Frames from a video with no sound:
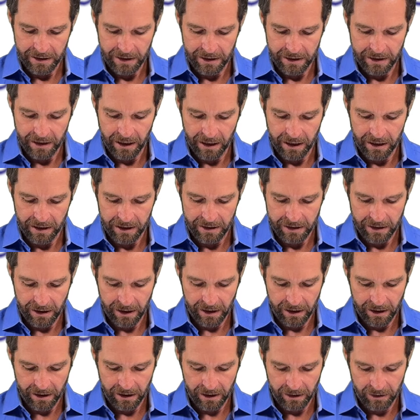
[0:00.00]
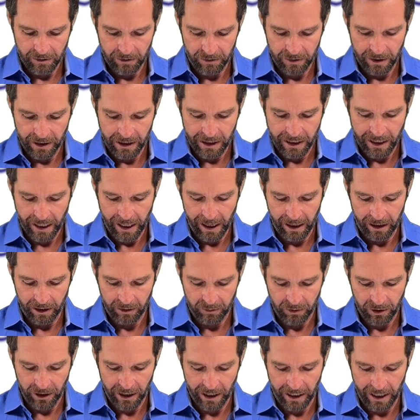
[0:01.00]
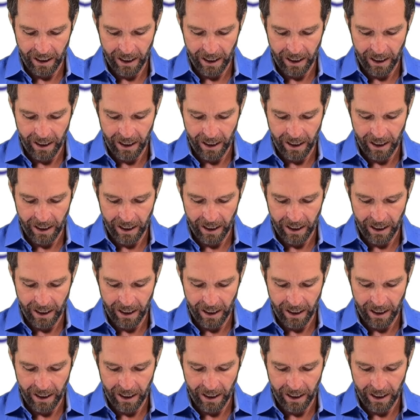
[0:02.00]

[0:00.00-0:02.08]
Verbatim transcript: it does recalibrate